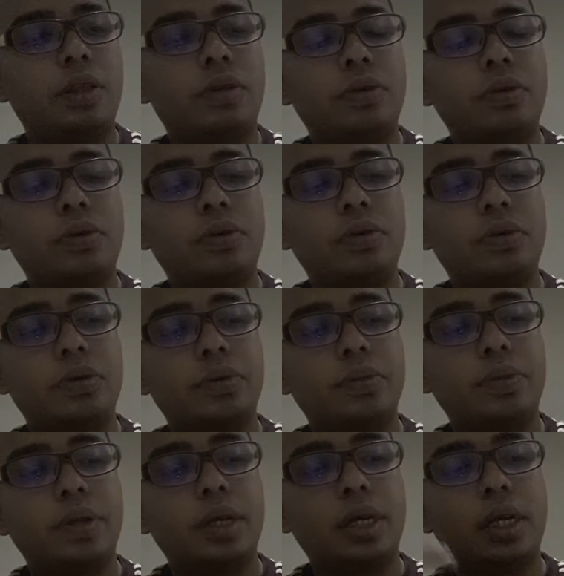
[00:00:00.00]
into
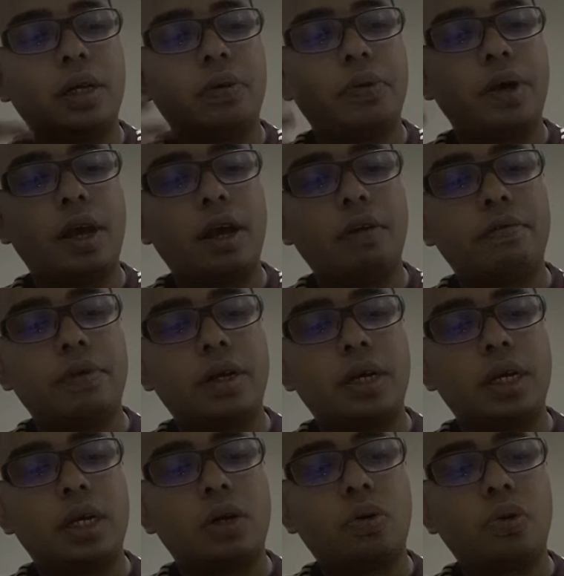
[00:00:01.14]
we have
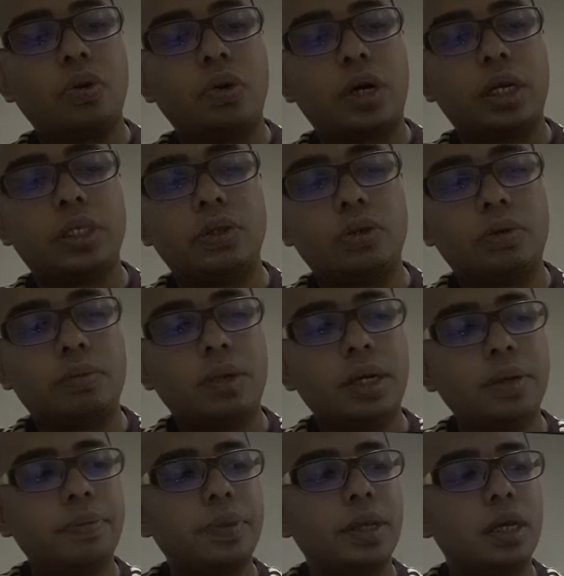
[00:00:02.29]
choriocarcinoma,
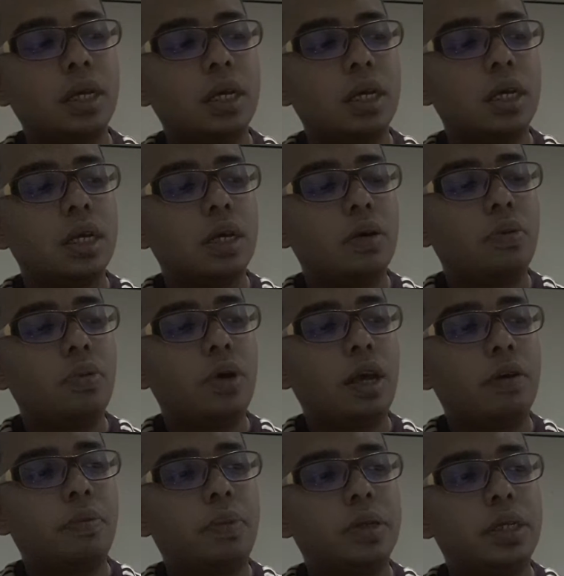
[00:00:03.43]
we
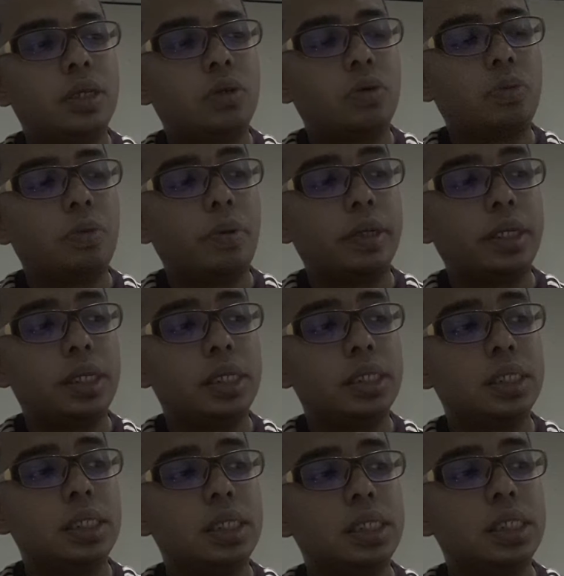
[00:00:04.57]
have persistent trophoblastic
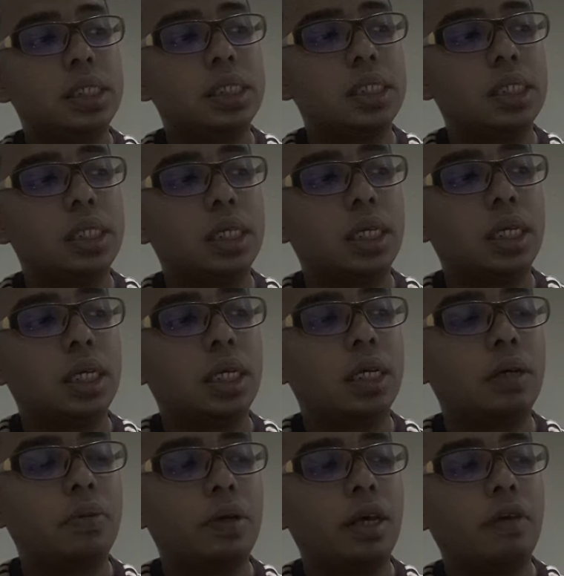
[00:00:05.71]
disease,
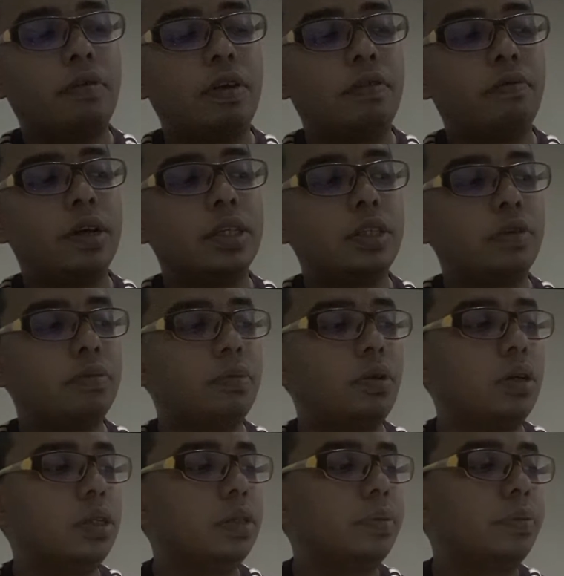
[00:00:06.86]
we have invasive
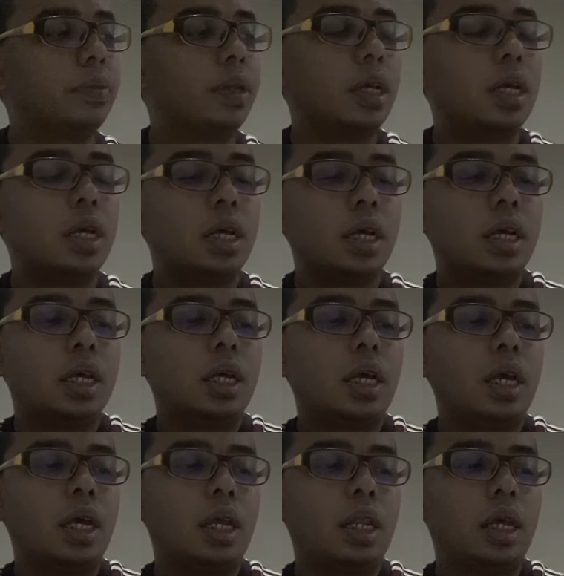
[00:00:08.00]
mole,
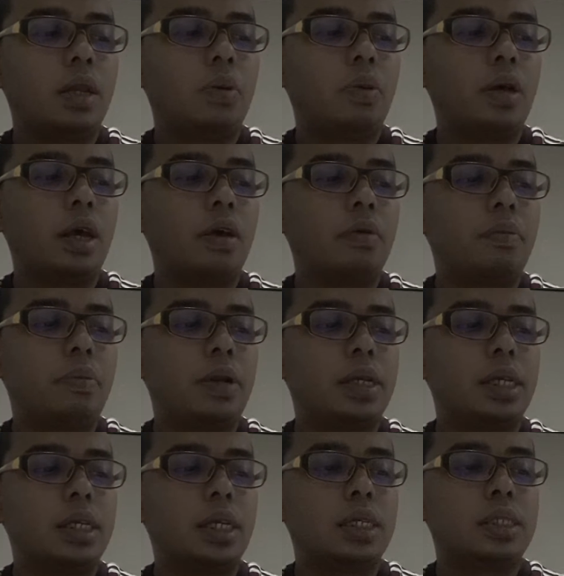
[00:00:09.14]
and then we have
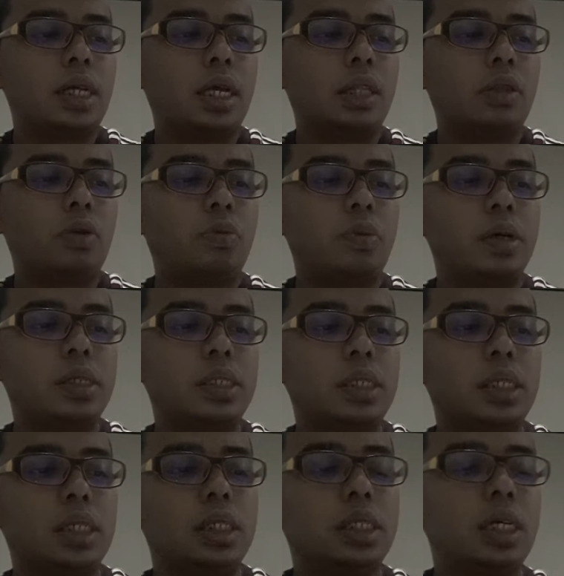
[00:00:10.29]
placental-site
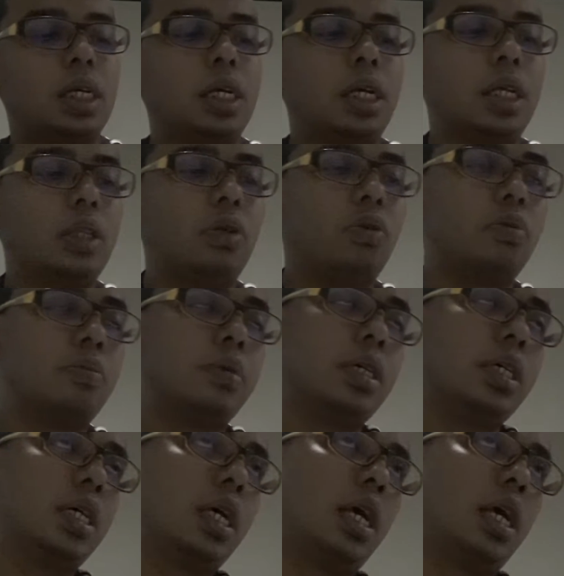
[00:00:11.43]
trophoblastic tumor,